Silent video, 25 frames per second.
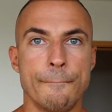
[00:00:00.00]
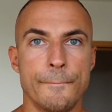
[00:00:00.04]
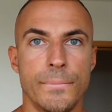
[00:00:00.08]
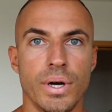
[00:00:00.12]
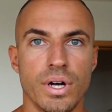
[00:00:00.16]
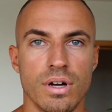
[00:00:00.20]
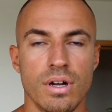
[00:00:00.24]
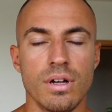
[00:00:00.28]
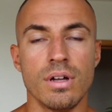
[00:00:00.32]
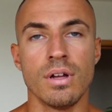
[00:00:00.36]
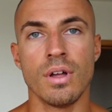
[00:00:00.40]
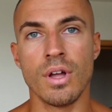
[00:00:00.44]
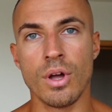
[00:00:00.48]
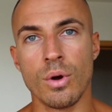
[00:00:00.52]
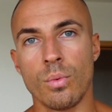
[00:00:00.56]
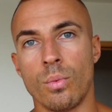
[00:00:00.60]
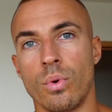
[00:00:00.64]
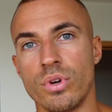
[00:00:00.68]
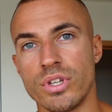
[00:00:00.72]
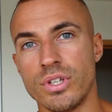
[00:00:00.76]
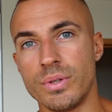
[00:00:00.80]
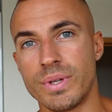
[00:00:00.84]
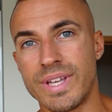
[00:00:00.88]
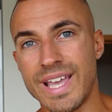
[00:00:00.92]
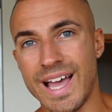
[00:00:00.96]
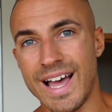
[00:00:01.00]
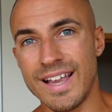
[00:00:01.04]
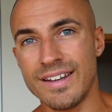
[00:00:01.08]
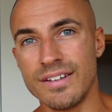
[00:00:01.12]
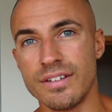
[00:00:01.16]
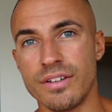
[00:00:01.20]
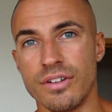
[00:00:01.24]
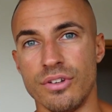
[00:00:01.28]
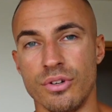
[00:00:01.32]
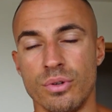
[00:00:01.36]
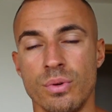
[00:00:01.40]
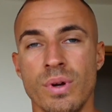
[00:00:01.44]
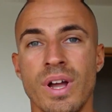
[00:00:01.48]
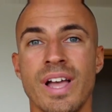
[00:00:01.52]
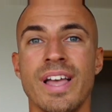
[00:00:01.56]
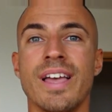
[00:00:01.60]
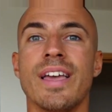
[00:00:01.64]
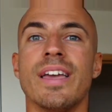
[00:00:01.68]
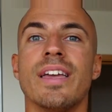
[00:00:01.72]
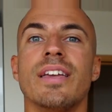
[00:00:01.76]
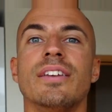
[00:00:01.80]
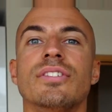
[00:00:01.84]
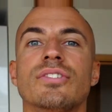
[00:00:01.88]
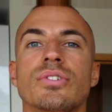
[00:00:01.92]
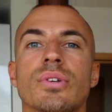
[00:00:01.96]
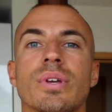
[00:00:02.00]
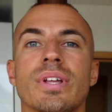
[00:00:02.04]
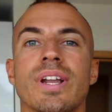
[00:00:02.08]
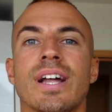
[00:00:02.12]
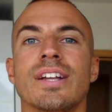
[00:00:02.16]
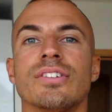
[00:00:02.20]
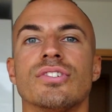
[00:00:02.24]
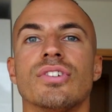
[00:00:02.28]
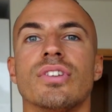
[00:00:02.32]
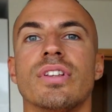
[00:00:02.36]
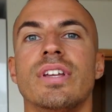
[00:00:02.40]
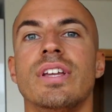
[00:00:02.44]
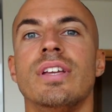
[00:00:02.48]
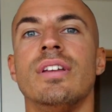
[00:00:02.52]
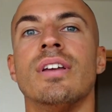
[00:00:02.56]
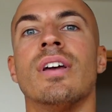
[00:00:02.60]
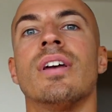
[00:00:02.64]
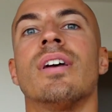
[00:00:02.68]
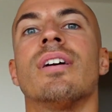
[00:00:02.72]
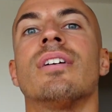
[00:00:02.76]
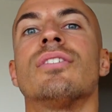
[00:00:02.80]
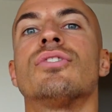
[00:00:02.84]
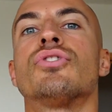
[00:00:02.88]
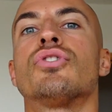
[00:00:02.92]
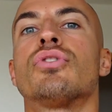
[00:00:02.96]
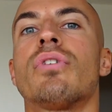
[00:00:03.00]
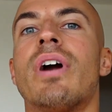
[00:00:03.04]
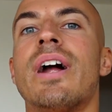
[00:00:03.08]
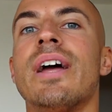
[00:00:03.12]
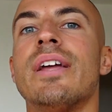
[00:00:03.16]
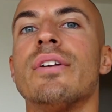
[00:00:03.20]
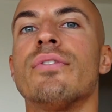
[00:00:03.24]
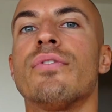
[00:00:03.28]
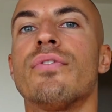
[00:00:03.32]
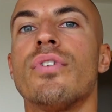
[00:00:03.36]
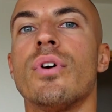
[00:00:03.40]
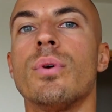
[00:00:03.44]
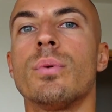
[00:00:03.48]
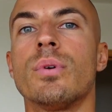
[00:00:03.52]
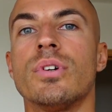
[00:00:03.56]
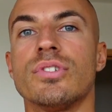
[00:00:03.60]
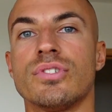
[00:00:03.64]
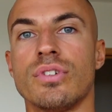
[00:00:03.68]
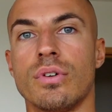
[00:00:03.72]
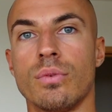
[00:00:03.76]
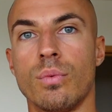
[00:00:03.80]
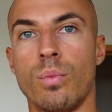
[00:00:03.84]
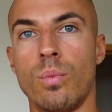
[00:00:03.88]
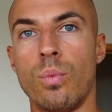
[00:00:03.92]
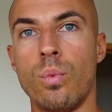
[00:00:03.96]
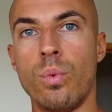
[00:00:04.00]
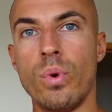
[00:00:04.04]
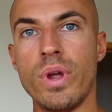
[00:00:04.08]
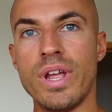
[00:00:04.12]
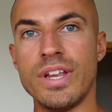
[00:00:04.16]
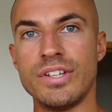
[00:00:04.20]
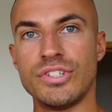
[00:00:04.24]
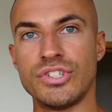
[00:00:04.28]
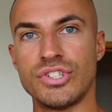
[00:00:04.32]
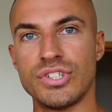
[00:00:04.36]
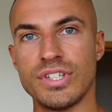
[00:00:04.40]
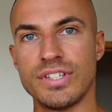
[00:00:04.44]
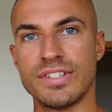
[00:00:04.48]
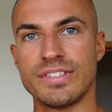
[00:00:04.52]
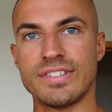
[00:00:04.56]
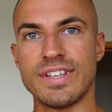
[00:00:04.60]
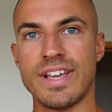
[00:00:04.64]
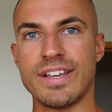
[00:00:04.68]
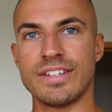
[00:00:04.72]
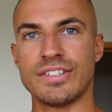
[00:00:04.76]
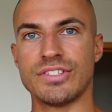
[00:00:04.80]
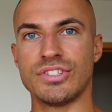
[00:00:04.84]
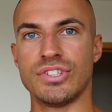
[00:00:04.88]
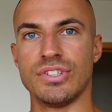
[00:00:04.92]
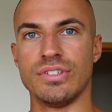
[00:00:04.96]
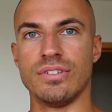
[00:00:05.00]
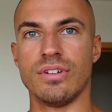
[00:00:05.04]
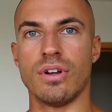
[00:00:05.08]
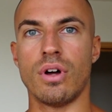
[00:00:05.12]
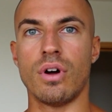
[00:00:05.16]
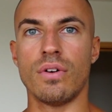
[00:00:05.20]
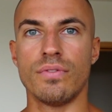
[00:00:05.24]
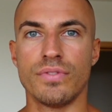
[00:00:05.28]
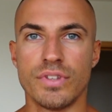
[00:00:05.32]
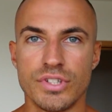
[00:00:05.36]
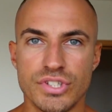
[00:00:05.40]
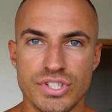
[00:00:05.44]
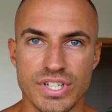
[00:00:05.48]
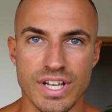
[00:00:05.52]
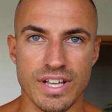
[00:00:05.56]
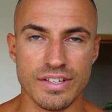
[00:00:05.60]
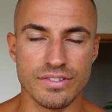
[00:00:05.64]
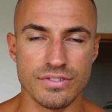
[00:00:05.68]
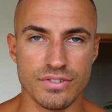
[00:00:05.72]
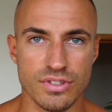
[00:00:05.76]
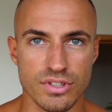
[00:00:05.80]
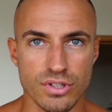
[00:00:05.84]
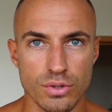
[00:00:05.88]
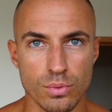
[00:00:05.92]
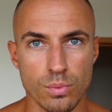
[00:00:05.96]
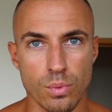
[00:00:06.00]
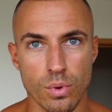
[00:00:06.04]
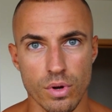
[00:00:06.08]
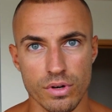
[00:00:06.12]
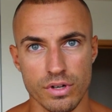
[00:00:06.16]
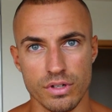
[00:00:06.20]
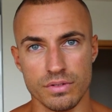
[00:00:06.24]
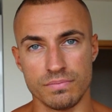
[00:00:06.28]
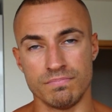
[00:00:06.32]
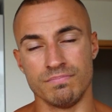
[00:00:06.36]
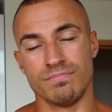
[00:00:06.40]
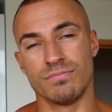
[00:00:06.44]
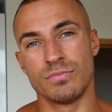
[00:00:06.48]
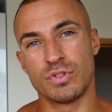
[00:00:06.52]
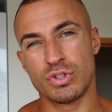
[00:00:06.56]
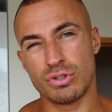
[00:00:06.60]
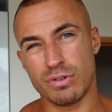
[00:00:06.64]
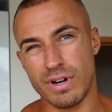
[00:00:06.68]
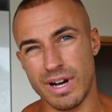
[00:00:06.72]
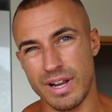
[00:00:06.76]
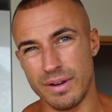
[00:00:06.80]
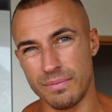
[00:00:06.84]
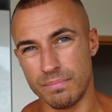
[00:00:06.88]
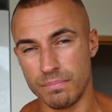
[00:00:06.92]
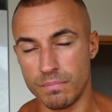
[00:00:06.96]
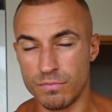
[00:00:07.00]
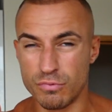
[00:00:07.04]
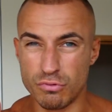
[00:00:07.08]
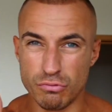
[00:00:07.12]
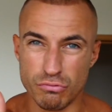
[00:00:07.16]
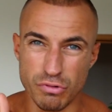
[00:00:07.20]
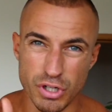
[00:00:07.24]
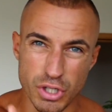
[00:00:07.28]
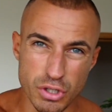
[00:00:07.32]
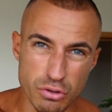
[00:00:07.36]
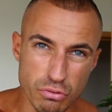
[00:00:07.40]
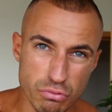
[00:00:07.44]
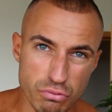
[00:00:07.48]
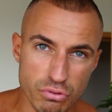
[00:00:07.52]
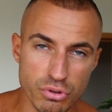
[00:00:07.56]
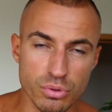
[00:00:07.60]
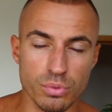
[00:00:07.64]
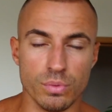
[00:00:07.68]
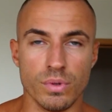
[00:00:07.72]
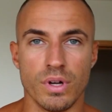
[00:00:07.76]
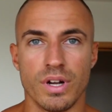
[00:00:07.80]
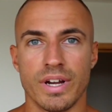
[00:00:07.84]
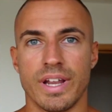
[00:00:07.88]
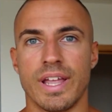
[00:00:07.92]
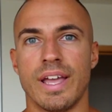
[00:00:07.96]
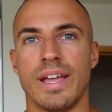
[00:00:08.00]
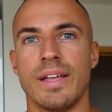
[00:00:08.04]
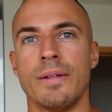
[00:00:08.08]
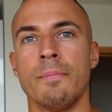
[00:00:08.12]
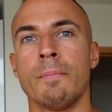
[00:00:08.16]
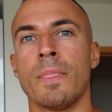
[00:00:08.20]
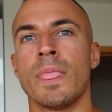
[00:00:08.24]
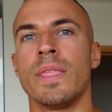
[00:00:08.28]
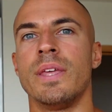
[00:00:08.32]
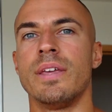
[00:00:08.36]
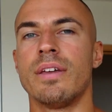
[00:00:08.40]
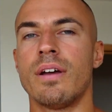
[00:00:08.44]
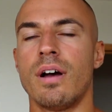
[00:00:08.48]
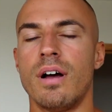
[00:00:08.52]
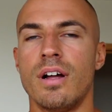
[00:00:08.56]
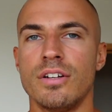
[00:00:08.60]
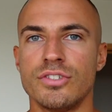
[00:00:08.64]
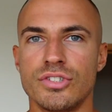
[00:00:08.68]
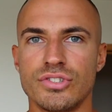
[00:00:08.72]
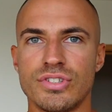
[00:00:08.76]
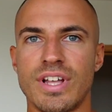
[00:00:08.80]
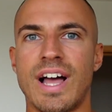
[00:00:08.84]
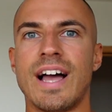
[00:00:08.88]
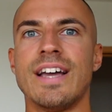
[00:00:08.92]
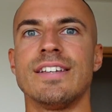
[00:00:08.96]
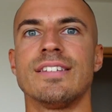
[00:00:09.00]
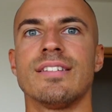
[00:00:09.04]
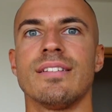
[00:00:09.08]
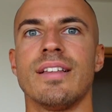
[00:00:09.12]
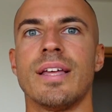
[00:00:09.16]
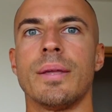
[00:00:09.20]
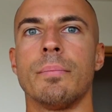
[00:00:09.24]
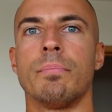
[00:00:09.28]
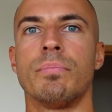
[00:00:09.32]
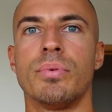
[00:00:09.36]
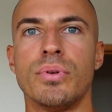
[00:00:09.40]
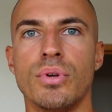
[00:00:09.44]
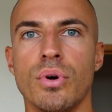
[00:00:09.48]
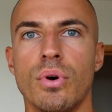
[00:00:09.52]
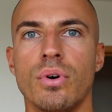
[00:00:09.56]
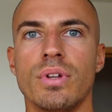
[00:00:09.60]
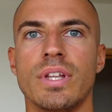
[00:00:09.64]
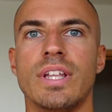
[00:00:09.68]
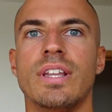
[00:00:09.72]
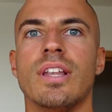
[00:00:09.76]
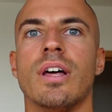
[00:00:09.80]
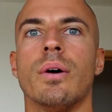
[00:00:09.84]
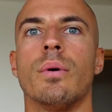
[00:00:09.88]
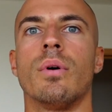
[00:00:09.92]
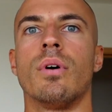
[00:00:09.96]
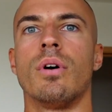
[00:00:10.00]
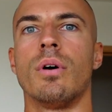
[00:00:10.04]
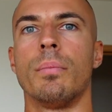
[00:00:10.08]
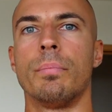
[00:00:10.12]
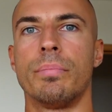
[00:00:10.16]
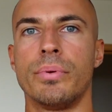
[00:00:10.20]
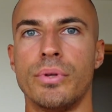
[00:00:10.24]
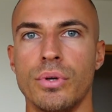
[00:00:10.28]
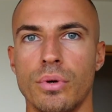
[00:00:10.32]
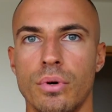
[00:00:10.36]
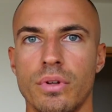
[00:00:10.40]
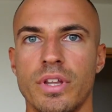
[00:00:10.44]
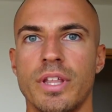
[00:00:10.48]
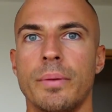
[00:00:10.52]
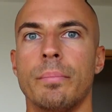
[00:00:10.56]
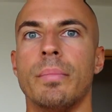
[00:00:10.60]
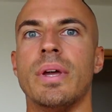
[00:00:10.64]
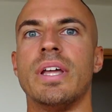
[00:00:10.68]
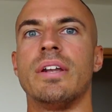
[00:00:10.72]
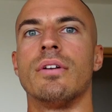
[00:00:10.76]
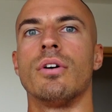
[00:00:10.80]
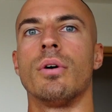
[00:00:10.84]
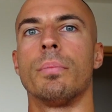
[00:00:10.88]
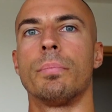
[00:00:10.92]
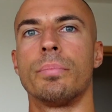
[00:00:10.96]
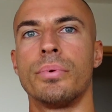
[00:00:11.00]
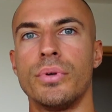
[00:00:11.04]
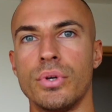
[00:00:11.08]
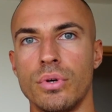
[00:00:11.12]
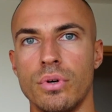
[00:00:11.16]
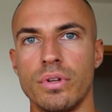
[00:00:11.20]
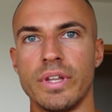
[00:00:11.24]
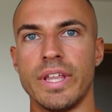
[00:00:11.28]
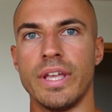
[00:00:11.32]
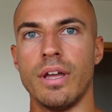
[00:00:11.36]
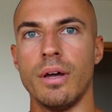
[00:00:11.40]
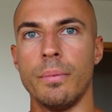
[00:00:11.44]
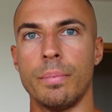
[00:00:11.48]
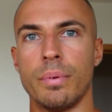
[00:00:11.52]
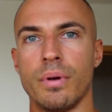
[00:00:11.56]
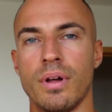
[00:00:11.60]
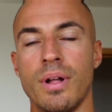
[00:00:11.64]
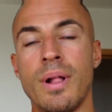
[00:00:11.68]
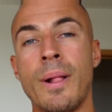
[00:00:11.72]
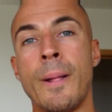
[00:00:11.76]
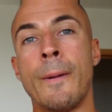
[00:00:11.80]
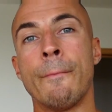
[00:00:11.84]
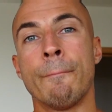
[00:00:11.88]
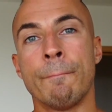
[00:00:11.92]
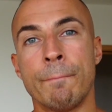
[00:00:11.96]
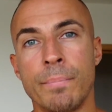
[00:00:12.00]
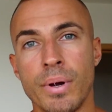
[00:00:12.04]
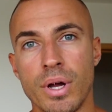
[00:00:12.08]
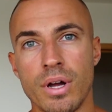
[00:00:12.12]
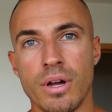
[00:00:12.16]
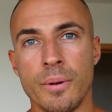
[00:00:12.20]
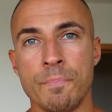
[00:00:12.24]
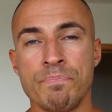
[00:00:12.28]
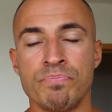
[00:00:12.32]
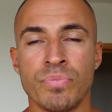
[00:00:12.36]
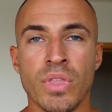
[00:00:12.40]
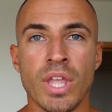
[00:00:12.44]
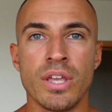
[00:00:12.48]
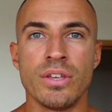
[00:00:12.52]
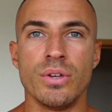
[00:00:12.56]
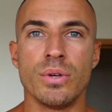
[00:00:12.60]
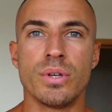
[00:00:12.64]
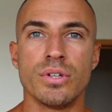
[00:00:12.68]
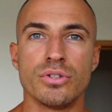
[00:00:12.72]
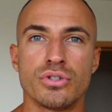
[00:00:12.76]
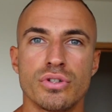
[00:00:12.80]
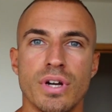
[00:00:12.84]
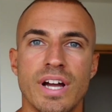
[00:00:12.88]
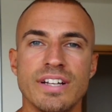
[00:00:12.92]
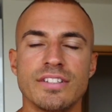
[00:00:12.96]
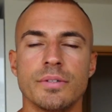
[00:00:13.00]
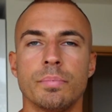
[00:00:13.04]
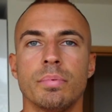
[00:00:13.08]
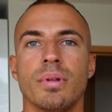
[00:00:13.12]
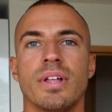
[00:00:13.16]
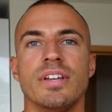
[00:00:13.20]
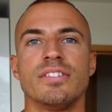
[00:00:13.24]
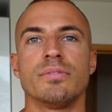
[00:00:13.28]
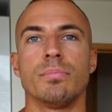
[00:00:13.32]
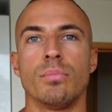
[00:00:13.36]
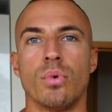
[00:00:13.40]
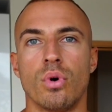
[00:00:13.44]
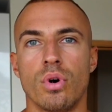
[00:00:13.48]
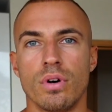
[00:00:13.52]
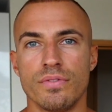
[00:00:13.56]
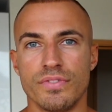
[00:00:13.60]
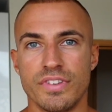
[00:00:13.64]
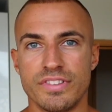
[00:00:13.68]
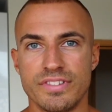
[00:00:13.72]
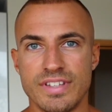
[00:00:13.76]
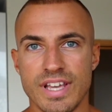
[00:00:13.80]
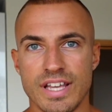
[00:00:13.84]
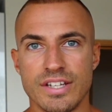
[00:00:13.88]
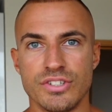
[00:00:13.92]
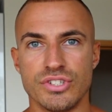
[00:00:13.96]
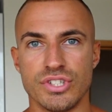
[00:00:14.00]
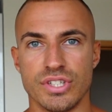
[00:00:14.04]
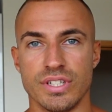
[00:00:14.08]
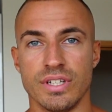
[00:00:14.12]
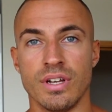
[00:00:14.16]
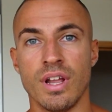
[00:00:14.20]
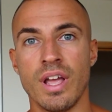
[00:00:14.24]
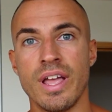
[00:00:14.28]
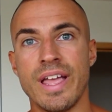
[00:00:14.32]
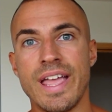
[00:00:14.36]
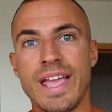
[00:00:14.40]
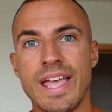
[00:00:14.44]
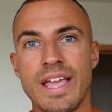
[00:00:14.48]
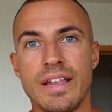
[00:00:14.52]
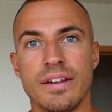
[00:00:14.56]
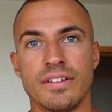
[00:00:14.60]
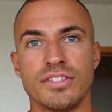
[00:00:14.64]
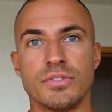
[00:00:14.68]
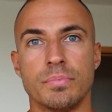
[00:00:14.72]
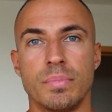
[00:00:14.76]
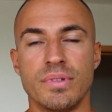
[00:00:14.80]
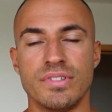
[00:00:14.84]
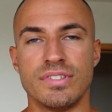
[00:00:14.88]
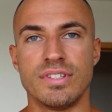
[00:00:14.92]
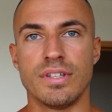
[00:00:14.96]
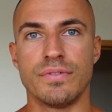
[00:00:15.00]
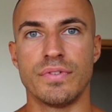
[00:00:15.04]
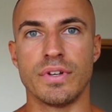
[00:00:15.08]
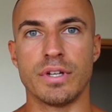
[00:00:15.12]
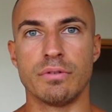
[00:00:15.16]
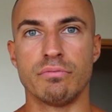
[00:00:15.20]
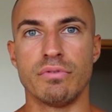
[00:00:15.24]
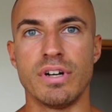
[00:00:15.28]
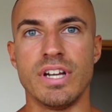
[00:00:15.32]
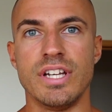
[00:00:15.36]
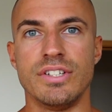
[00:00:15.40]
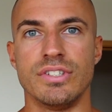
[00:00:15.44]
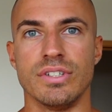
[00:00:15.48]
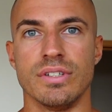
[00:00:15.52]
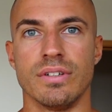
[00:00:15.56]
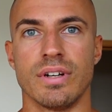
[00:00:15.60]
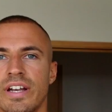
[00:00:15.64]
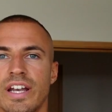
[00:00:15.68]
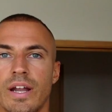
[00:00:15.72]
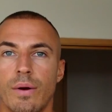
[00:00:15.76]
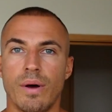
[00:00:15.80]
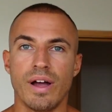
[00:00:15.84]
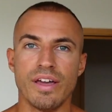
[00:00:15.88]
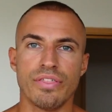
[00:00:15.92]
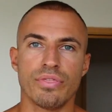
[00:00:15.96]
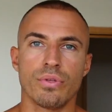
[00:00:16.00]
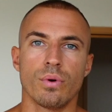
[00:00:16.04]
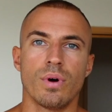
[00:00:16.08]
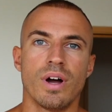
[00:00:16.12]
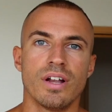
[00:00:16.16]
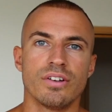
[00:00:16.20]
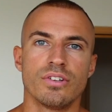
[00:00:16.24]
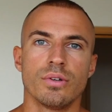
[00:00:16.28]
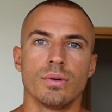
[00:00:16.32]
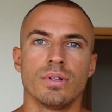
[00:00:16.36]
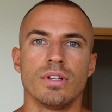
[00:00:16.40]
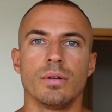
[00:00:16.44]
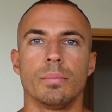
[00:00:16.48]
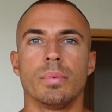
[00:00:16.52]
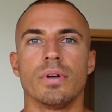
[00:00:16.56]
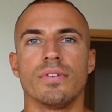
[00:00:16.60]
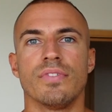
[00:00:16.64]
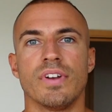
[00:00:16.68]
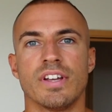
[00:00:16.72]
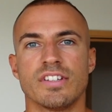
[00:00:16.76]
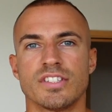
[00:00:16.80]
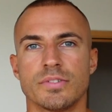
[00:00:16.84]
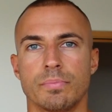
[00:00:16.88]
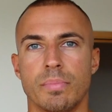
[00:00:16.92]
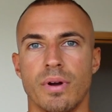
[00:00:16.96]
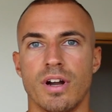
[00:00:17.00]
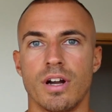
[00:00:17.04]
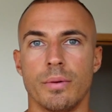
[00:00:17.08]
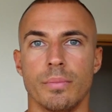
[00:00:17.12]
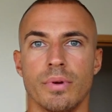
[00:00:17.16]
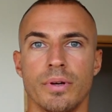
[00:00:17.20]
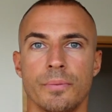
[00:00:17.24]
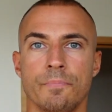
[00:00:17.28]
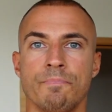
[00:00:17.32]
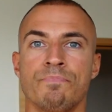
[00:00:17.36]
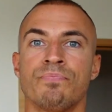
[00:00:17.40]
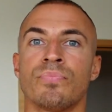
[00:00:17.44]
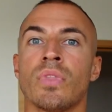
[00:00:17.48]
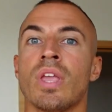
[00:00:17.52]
But what you can do is you can actually try and focus on which section of the chest you want to try and recruit. Okay, you can't just isolate purely lower or purely mid or purely upper, but you can try to place more of the tension in a specific region. Now I thought I'd do a little bit of an experiment